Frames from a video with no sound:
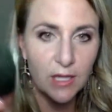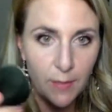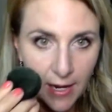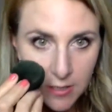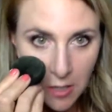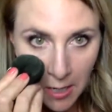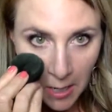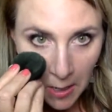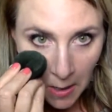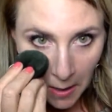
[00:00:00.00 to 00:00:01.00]
packed on,
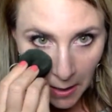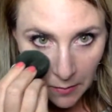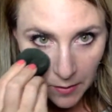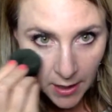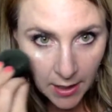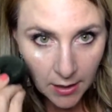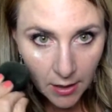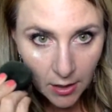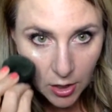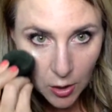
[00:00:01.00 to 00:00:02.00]
and then
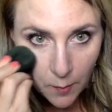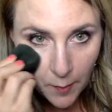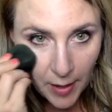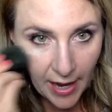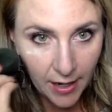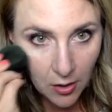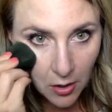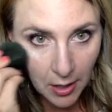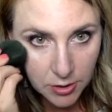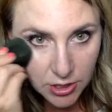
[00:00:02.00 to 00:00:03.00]
you pack it
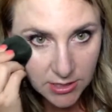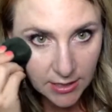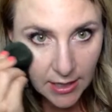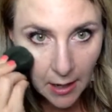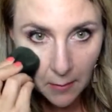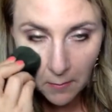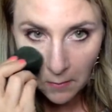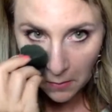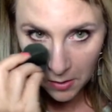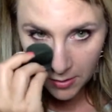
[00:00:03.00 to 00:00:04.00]
on just like that,
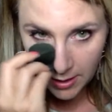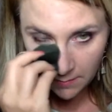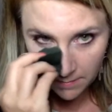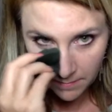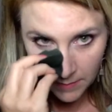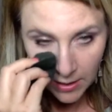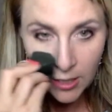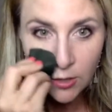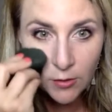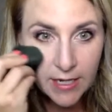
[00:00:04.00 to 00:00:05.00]
okay? And
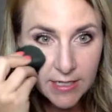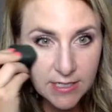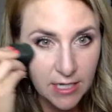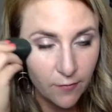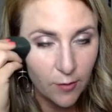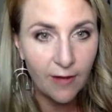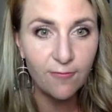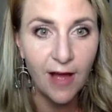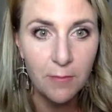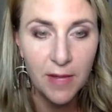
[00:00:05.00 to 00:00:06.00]
you let it sit for about
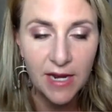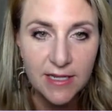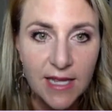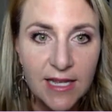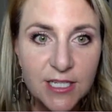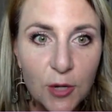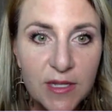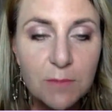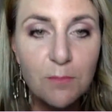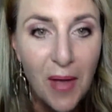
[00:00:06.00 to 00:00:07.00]
five minutes. And so it's
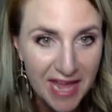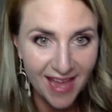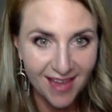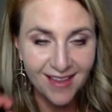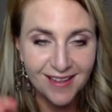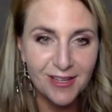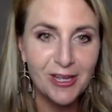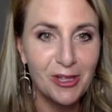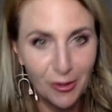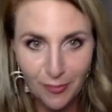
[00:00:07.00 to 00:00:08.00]
baking
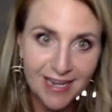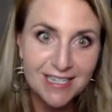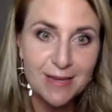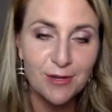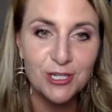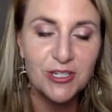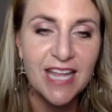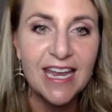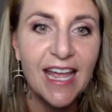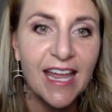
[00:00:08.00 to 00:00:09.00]
your body temperature is
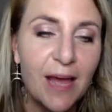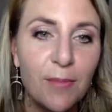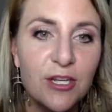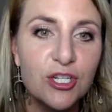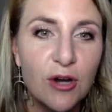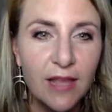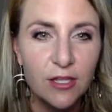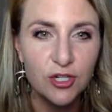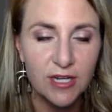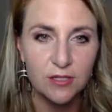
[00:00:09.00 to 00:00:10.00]
heating it up and drying the
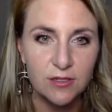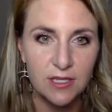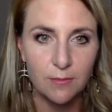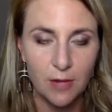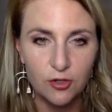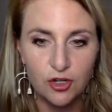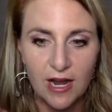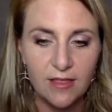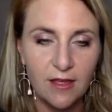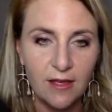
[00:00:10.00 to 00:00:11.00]
translucent or drying the